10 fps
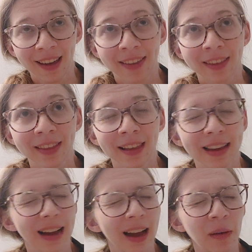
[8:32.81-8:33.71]
And then
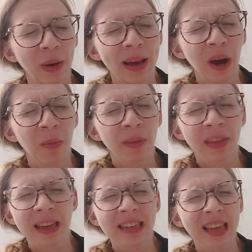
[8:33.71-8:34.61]
like I wake up the
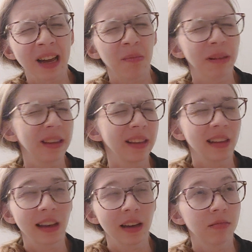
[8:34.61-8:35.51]
next day completely
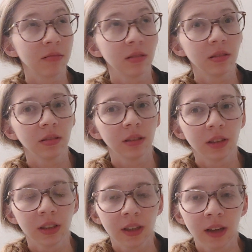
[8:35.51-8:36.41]
like, whoa,
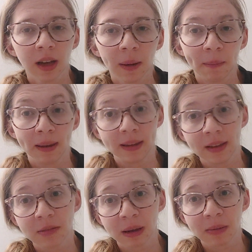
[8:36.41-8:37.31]
but it
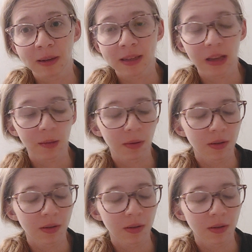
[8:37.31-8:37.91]
does make me sleep.